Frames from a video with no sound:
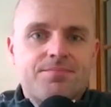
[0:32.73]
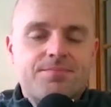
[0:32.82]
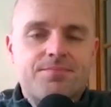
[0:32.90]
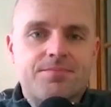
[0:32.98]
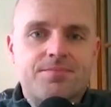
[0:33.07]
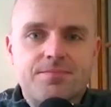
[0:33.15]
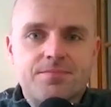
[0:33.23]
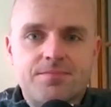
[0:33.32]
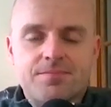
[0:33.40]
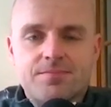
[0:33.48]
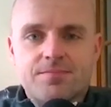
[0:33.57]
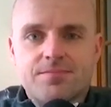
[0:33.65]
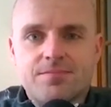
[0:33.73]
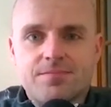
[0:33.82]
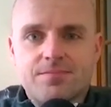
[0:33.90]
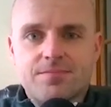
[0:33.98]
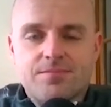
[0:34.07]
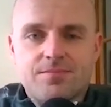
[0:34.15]

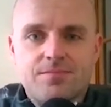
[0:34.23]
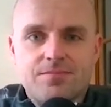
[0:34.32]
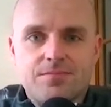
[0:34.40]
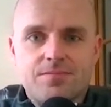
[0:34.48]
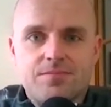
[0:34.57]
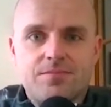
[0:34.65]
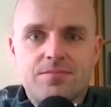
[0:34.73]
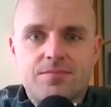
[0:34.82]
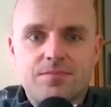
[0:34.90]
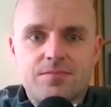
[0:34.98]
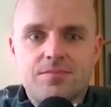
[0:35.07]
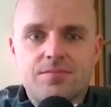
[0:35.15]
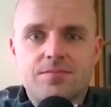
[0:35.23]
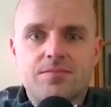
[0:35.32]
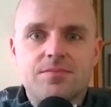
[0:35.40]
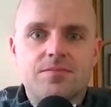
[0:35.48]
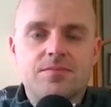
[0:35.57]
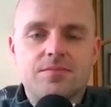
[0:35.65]

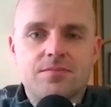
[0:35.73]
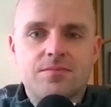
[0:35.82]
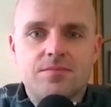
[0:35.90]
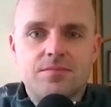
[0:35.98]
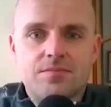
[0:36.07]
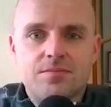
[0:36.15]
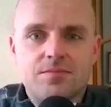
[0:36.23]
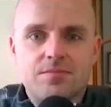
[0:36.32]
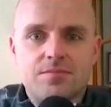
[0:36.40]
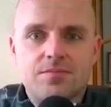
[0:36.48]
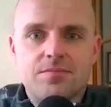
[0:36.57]
(not speaking)